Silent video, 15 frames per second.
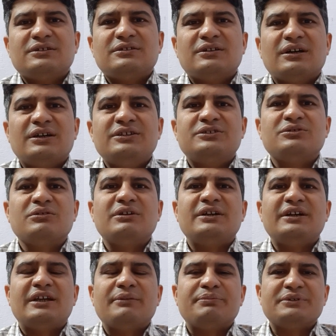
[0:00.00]
the
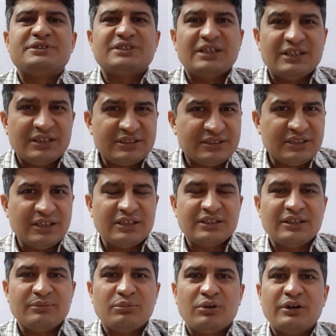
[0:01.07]
insulin deficient state in
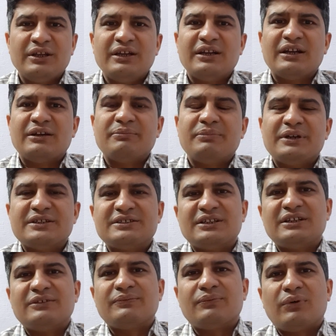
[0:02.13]
the body and
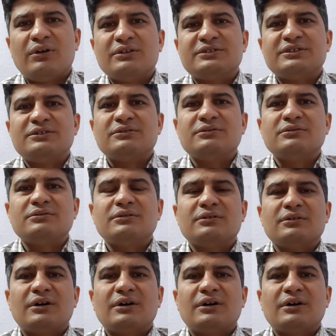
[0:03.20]
patient falls into